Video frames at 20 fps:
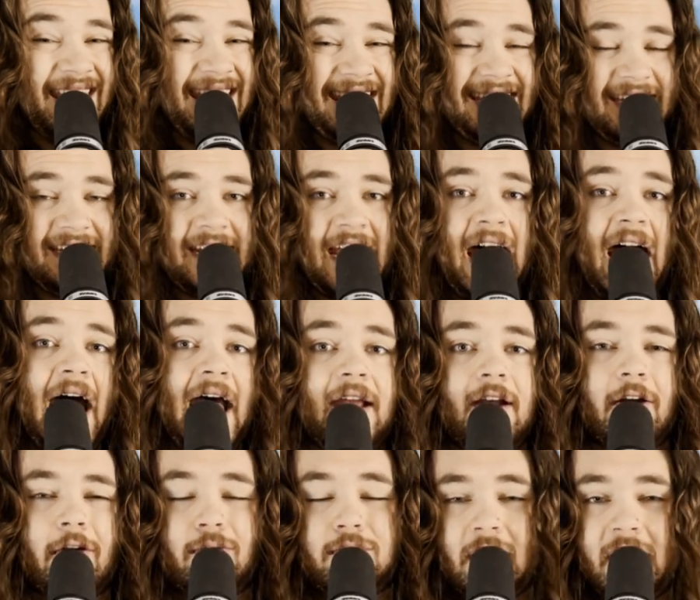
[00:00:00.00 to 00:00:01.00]

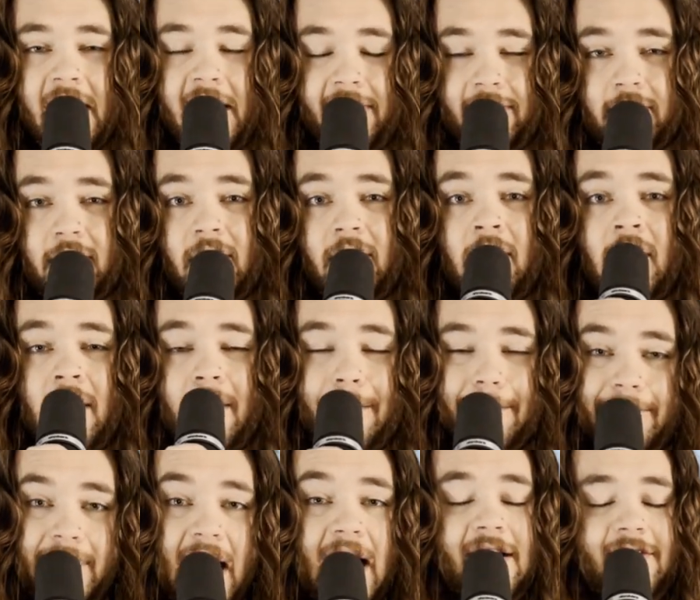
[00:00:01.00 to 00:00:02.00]
entire playthrough.
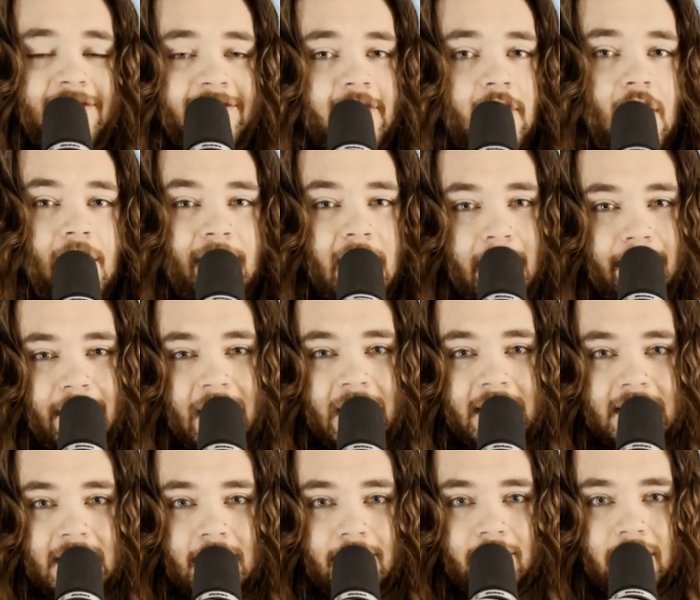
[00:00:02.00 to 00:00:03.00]
By far my
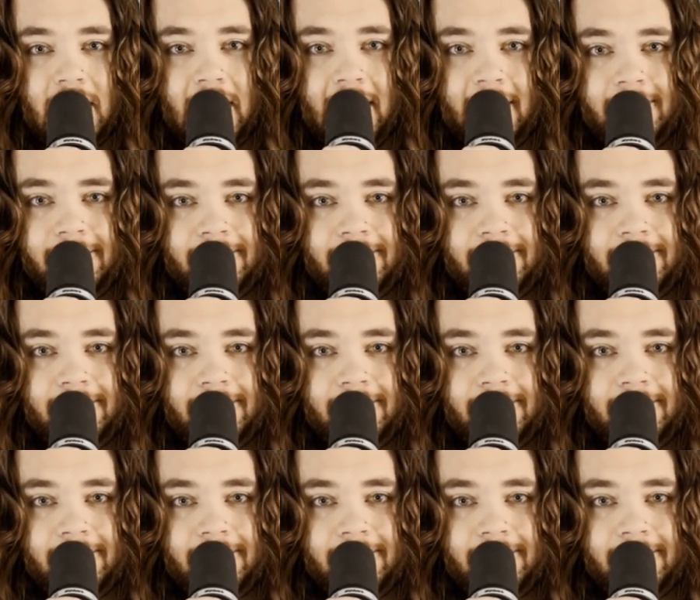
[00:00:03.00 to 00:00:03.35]
biggest complaint.